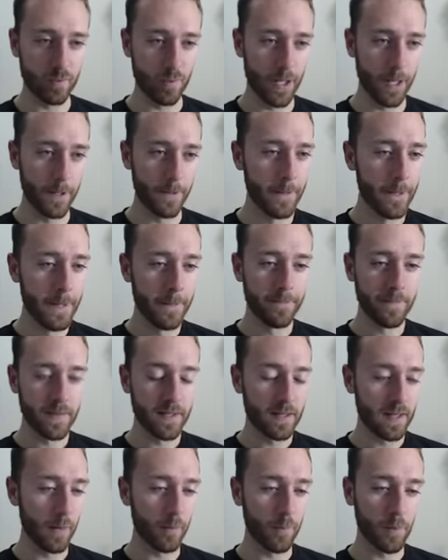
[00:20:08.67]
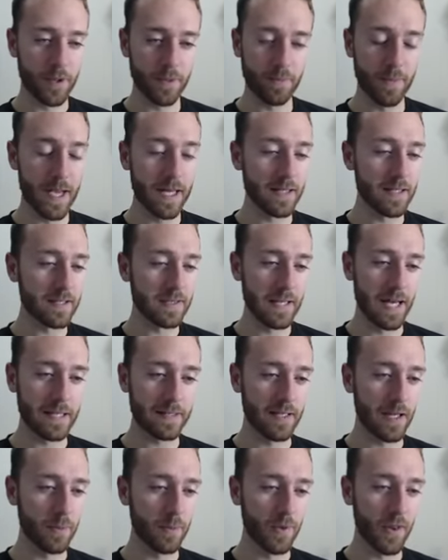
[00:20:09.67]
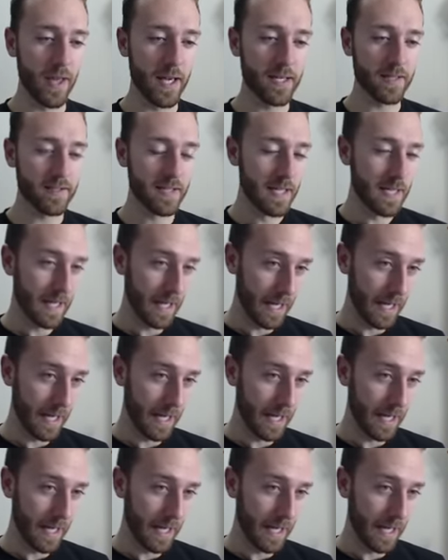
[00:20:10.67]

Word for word: well with man these last couple days